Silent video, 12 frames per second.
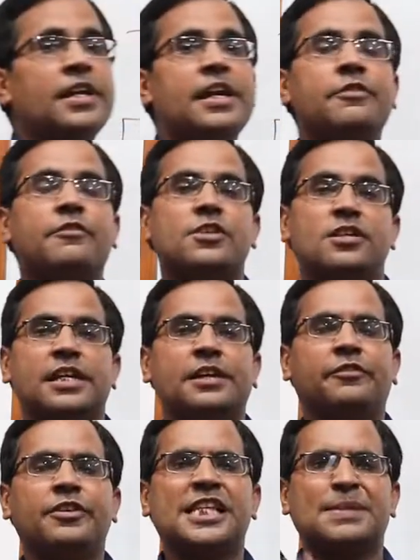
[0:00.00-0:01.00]
If a,
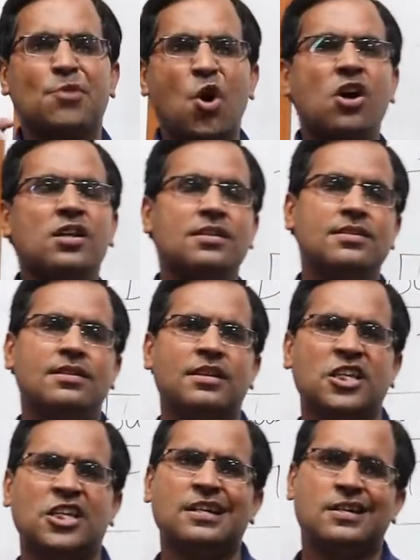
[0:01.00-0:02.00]
if a small
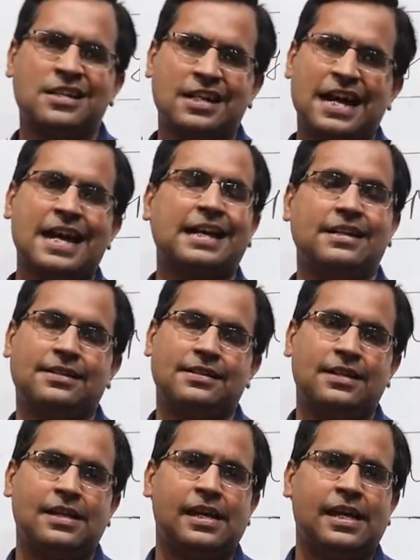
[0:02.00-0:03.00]
young guy,
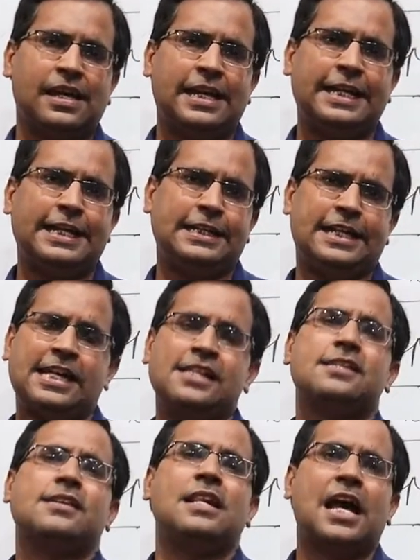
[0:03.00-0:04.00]
he
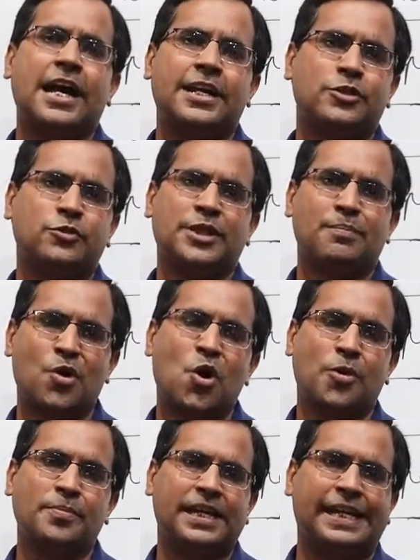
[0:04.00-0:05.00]
tells a lie to the
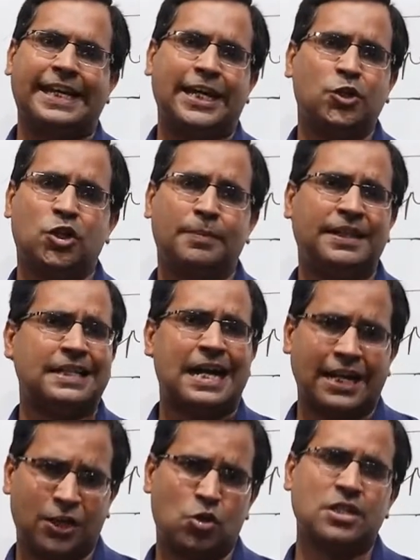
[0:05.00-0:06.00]
mom, he cannot make an
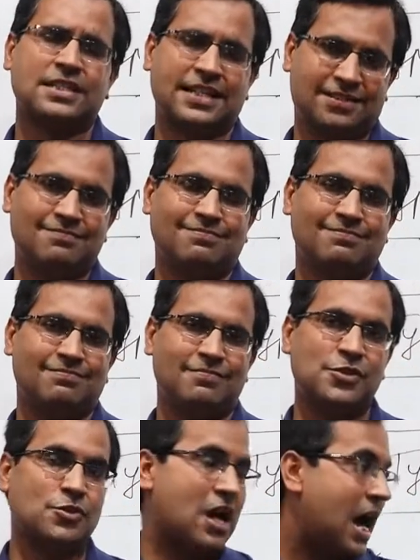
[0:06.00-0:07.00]
eye contact.
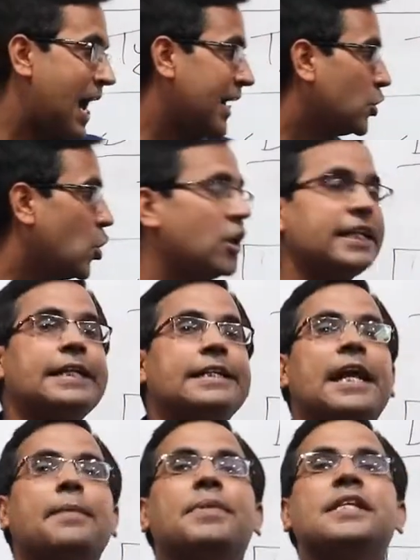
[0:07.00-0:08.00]
So eye contact
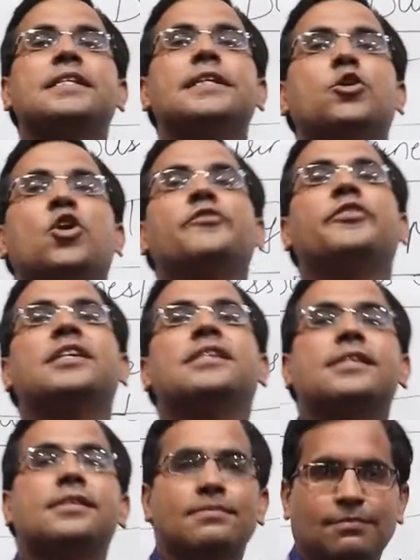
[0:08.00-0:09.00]
depicts the
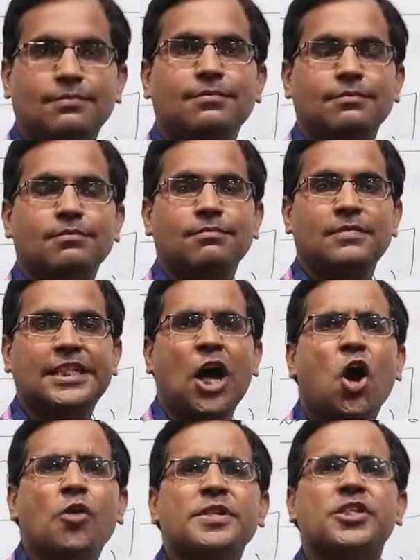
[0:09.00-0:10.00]
confidence, that
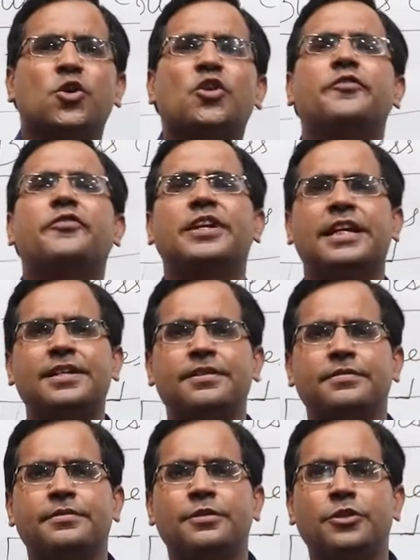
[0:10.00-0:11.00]
how much confident
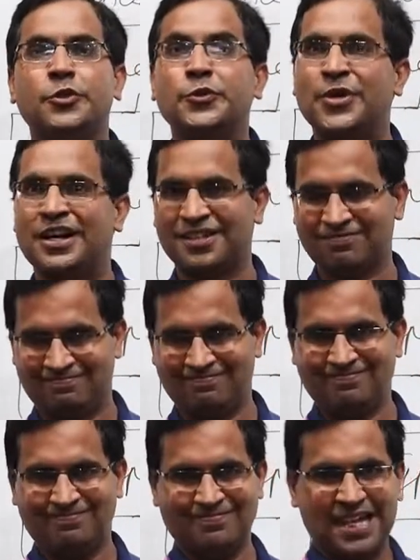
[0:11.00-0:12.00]
you are.
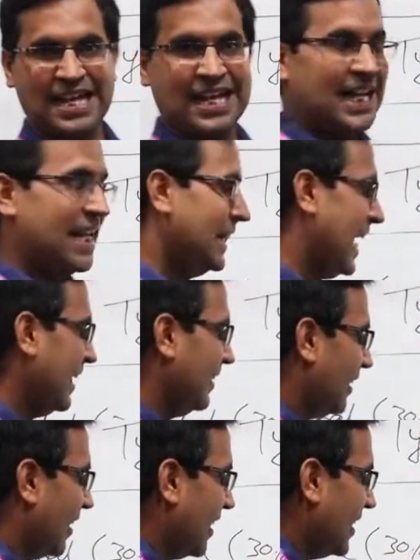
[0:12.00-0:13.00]
Then
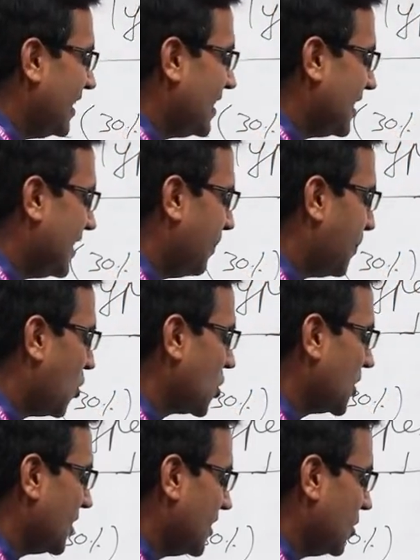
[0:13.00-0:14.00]
third is the
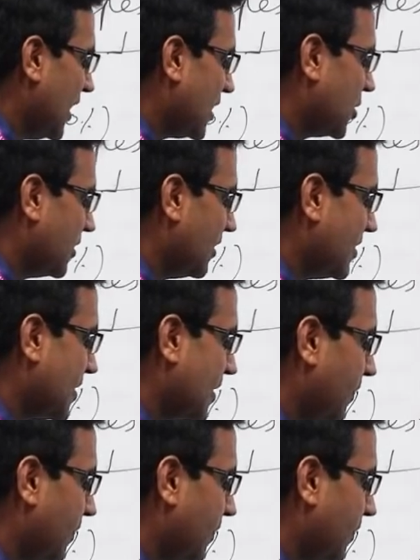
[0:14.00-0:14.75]
posture gestures.